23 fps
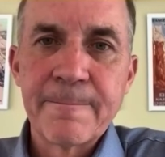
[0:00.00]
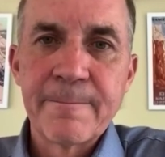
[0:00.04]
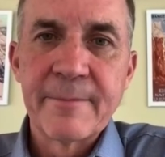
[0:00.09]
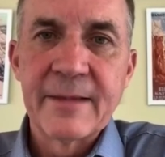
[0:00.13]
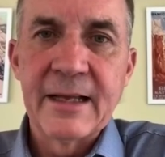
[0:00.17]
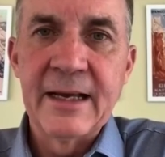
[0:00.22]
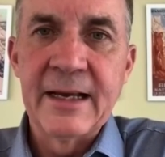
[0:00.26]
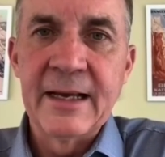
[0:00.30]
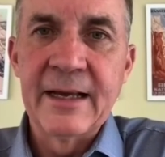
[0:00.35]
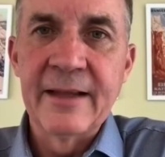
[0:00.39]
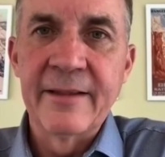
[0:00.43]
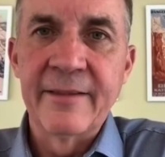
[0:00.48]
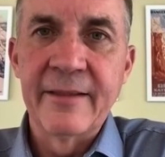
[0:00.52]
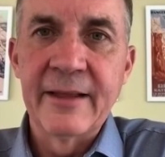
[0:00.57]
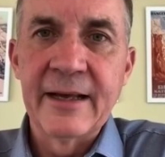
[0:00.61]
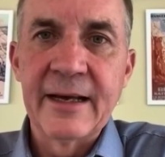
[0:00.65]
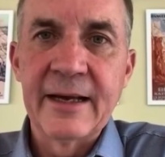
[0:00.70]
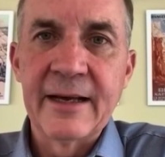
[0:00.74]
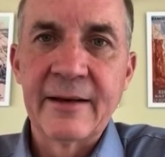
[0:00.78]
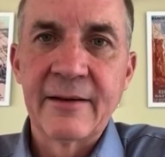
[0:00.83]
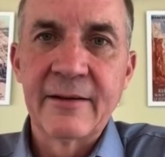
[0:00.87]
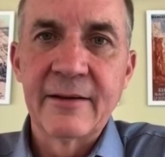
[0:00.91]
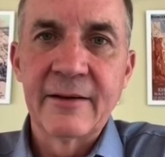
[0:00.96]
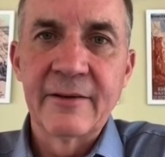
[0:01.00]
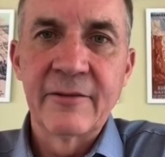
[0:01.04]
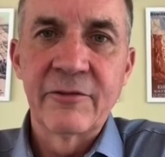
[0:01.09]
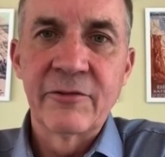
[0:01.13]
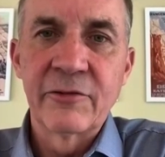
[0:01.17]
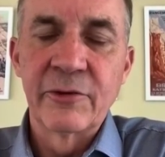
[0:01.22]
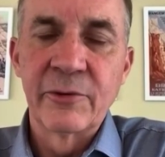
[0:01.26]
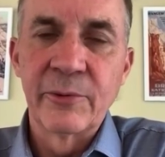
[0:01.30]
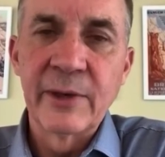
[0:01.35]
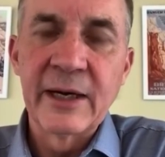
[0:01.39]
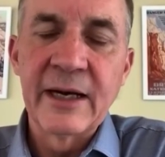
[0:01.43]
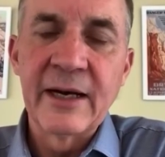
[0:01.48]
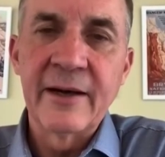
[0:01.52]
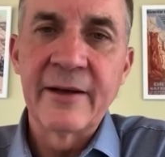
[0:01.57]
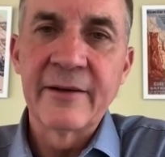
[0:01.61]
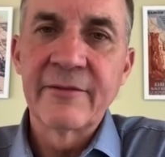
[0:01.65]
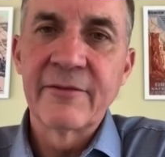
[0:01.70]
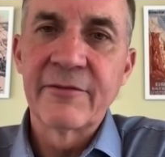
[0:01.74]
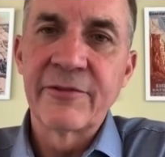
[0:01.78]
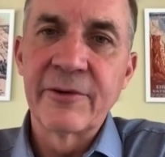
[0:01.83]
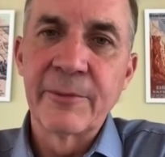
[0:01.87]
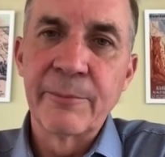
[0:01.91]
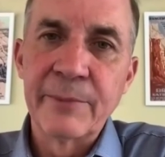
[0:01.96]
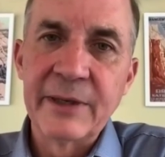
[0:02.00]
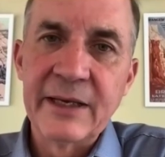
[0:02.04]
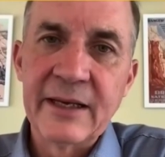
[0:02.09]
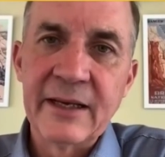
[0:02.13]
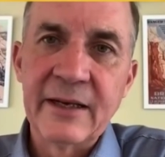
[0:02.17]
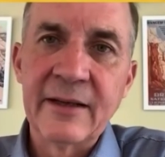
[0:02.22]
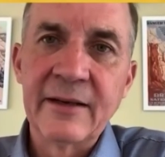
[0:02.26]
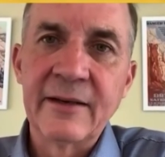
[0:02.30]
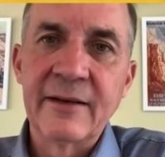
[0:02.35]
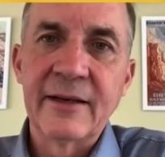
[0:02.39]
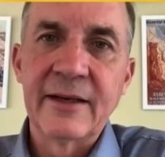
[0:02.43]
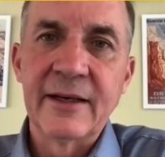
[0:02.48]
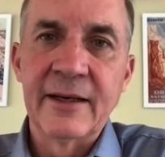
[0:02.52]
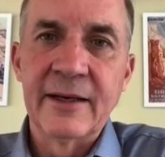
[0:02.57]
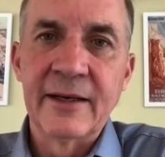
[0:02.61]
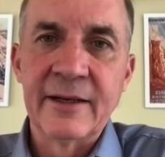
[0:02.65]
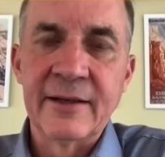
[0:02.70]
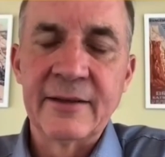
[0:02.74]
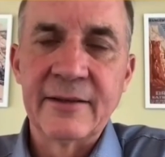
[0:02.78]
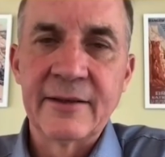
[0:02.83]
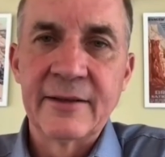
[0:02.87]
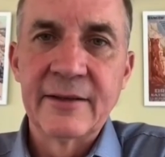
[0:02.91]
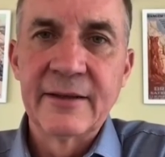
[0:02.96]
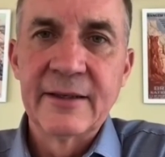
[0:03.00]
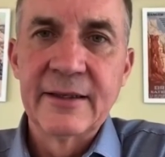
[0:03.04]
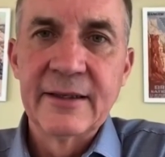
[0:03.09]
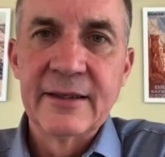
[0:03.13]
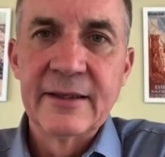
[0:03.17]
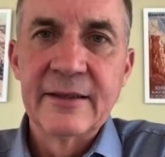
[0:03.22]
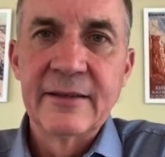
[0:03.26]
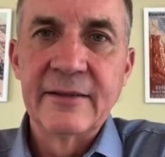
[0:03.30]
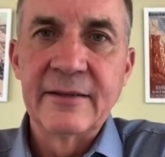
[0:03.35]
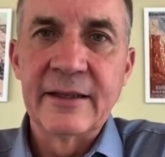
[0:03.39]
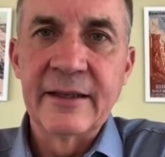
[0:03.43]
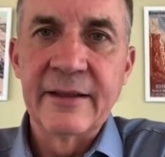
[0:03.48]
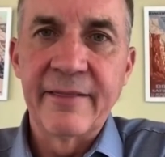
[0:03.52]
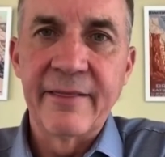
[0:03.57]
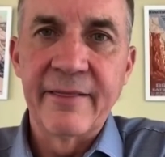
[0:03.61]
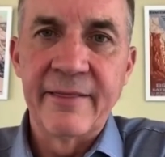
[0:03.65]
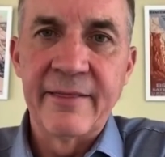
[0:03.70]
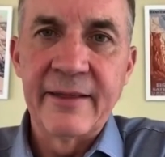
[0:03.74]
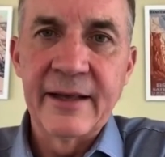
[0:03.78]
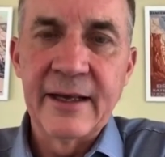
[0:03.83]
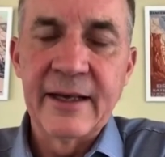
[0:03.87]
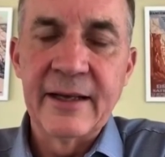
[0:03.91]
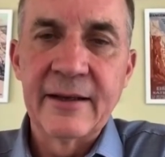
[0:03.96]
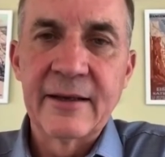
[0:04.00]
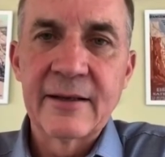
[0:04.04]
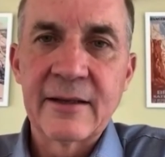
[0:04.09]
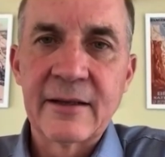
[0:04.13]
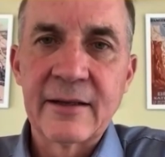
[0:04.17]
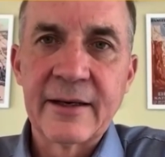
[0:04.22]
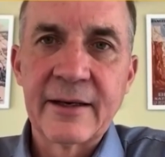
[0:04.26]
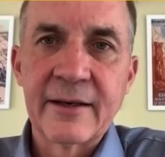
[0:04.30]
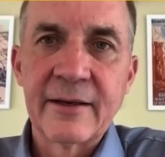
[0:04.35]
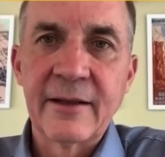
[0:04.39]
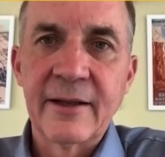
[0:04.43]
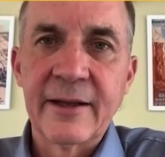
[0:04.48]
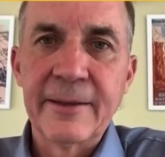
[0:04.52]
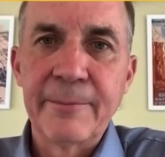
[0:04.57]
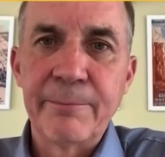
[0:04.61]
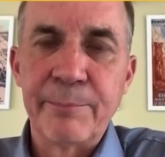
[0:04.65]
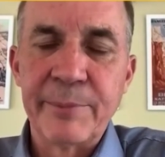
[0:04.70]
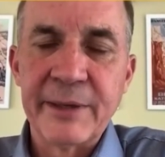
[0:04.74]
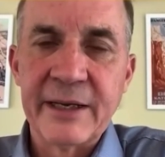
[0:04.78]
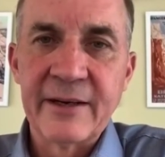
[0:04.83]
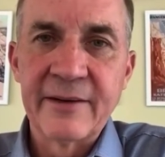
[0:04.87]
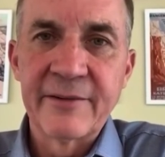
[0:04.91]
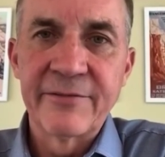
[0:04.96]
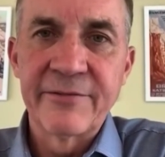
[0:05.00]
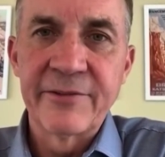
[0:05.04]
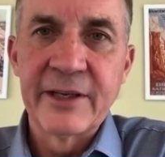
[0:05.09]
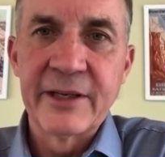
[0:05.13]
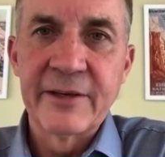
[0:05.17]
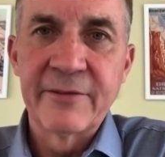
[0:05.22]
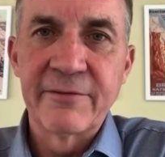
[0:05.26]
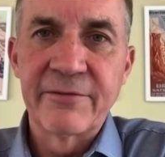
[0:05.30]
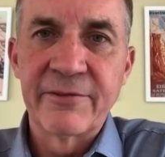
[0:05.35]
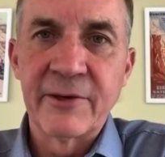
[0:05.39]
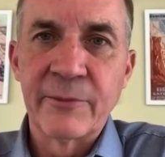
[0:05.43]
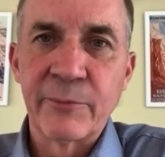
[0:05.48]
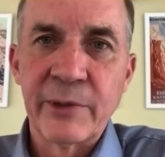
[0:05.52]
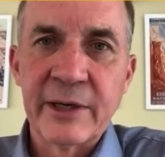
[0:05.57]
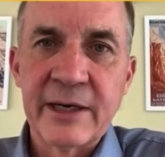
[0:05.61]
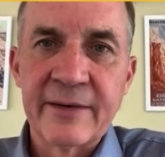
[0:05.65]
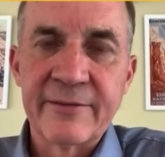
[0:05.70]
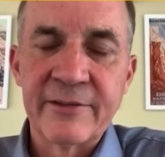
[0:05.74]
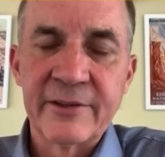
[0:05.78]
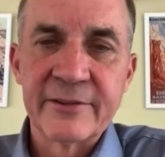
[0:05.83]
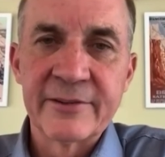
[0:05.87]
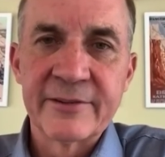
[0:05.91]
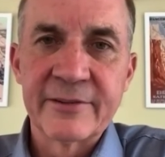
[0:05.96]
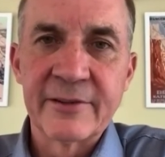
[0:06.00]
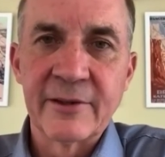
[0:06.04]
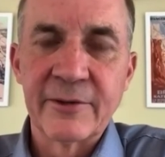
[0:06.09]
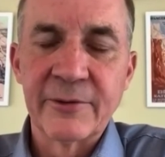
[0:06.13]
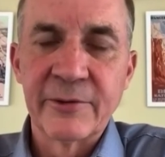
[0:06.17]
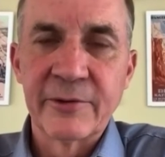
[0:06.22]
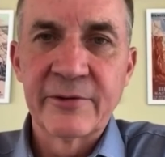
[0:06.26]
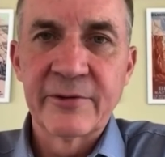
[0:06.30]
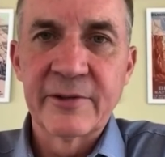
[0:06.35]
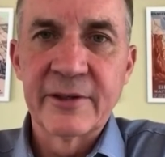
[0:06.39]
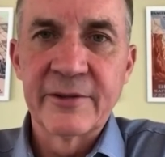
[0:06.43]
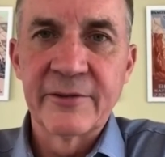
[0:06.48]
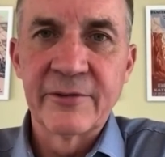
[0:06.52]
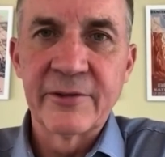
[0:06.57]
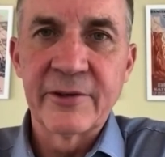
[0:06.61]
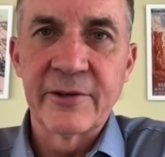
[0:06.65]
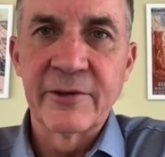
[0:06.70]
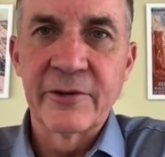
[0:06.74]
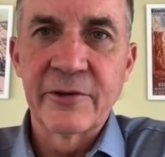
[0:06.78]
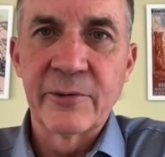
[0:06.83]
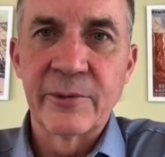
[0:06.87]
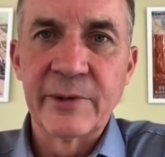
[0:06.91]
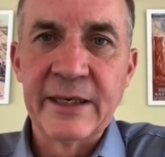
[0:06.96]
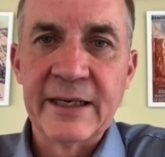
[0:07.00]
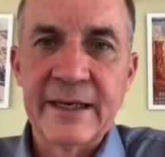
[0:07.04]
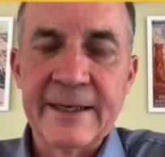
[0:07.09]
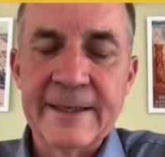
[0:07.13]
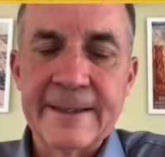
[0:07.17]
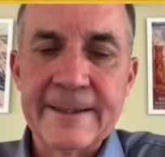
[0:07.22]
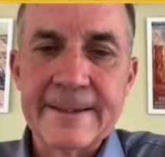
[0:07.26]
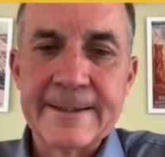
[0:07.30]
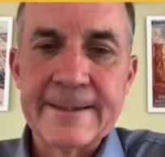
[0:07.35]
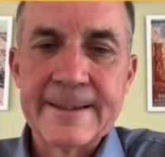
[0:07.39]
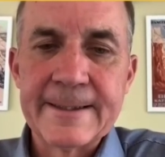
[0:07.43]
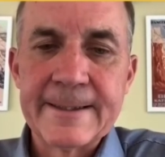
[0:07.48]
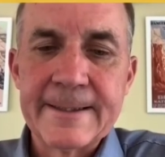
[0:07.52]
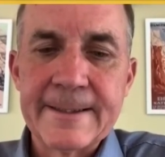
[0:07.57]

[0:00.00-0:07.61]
And that throughout, from beginning to end, that they clearly benefit from whatever solutions are created.